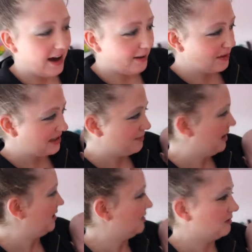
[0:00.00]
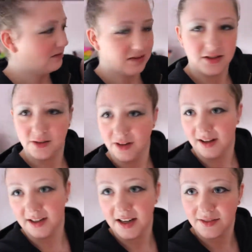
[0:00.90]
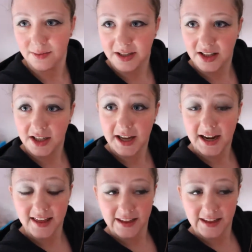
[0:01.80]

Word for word: Um, it's about, oh, there's no clock in here for me to look at.